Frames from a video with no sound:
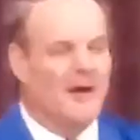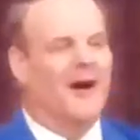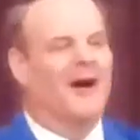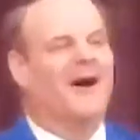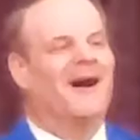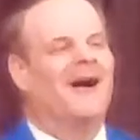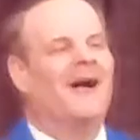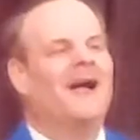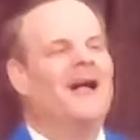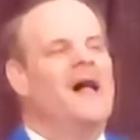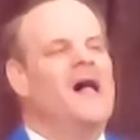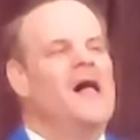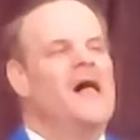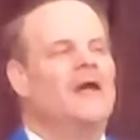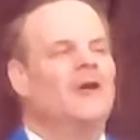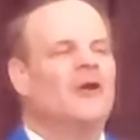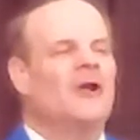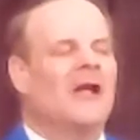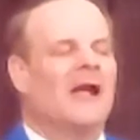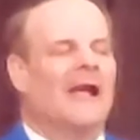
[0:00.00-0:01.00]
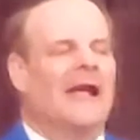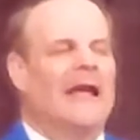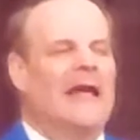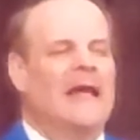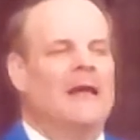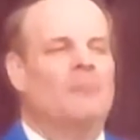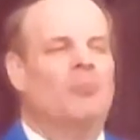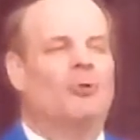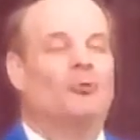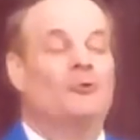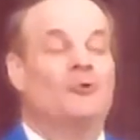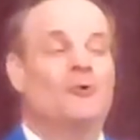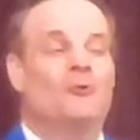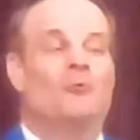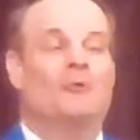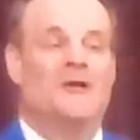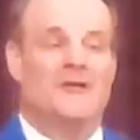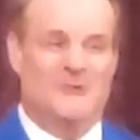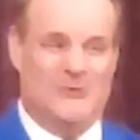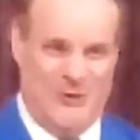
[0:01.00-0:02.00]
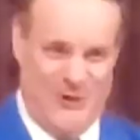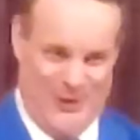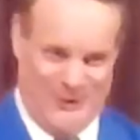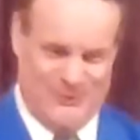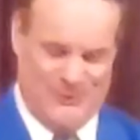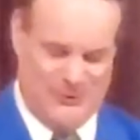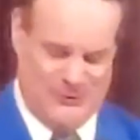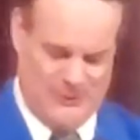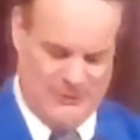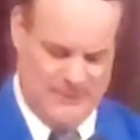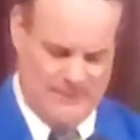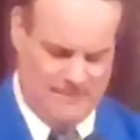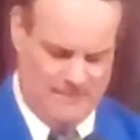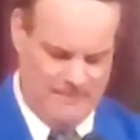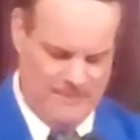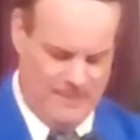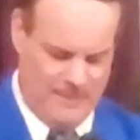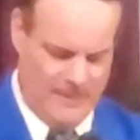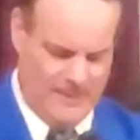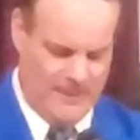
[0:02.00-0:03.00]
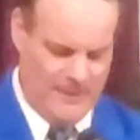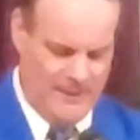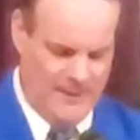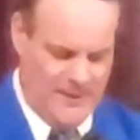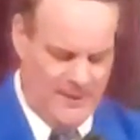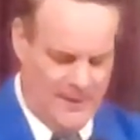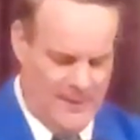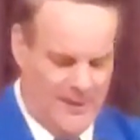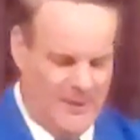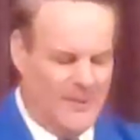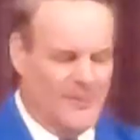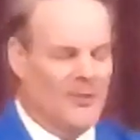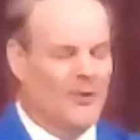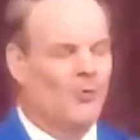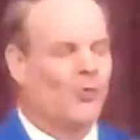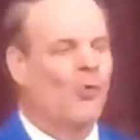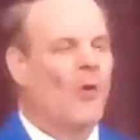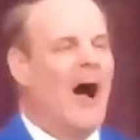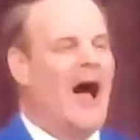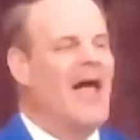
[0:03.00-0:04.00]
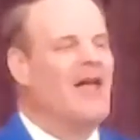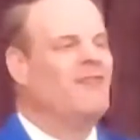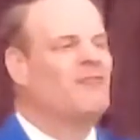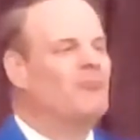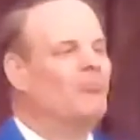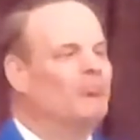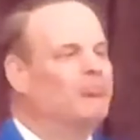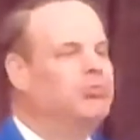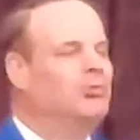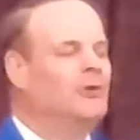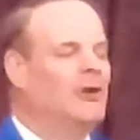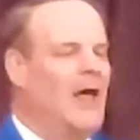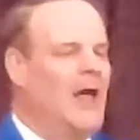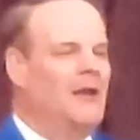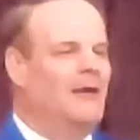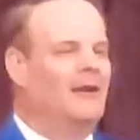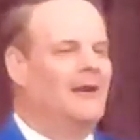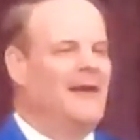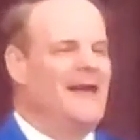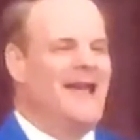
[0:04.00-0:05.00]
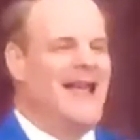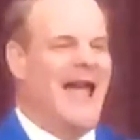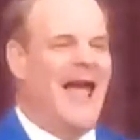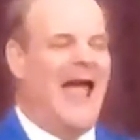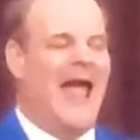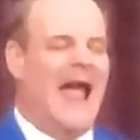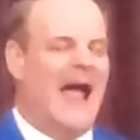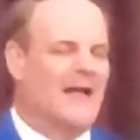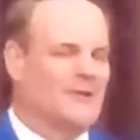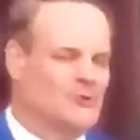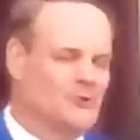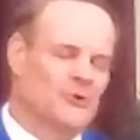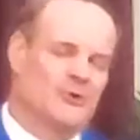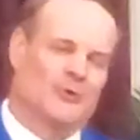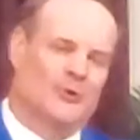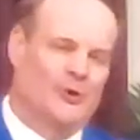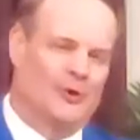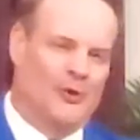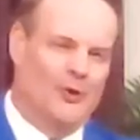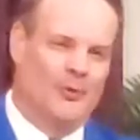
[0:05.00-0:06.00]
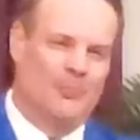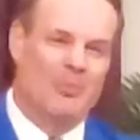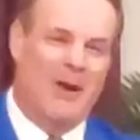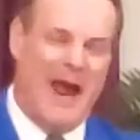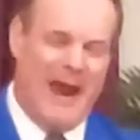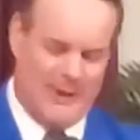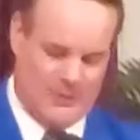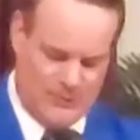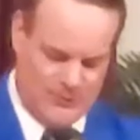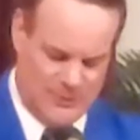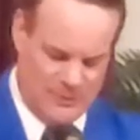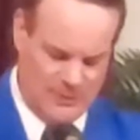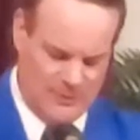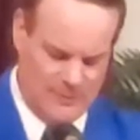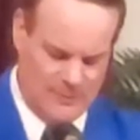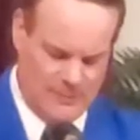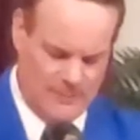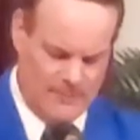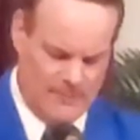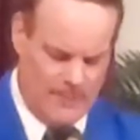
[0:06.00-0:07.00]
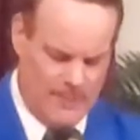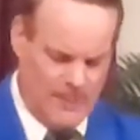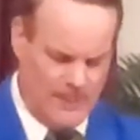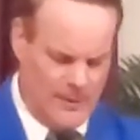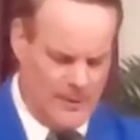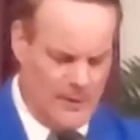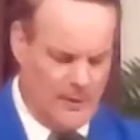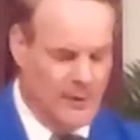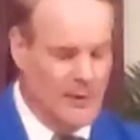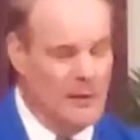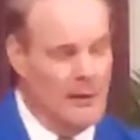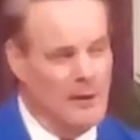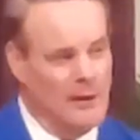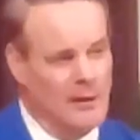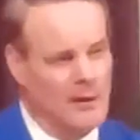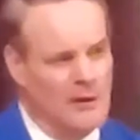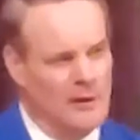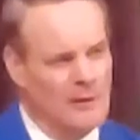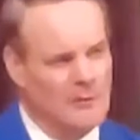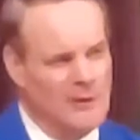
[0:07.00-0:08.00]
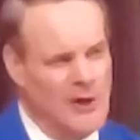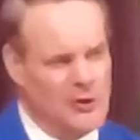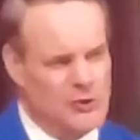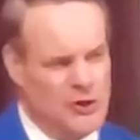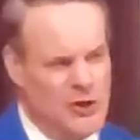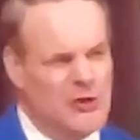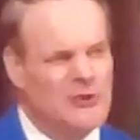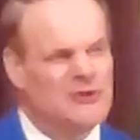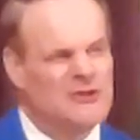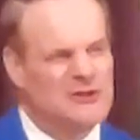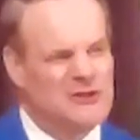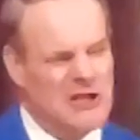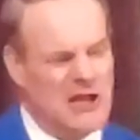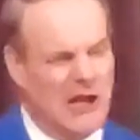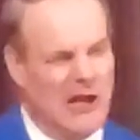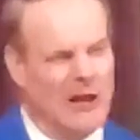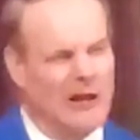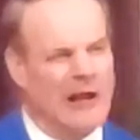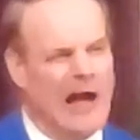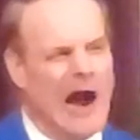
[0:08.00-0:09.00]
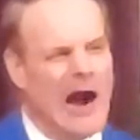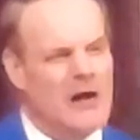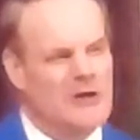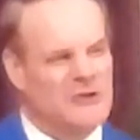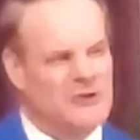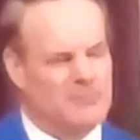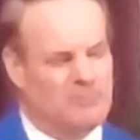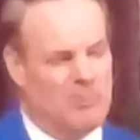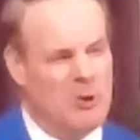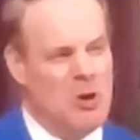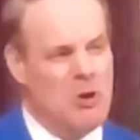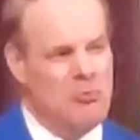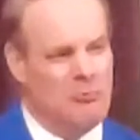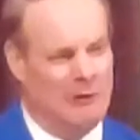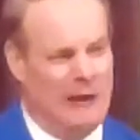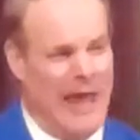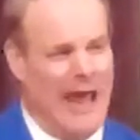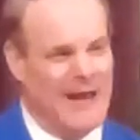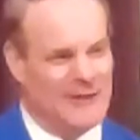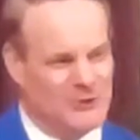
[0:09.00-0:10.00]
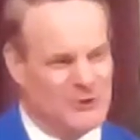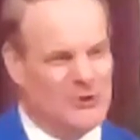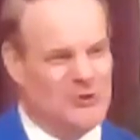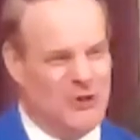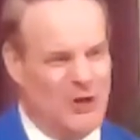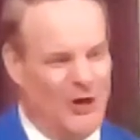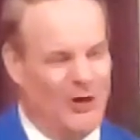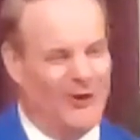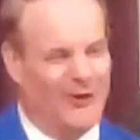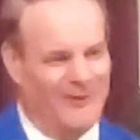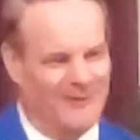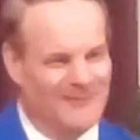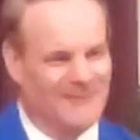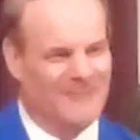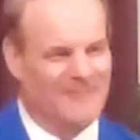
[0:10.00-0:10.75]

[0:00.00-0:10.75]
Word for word: Unable to resist, the wife bluntly asked her pastor, Did you steal our spoon last year?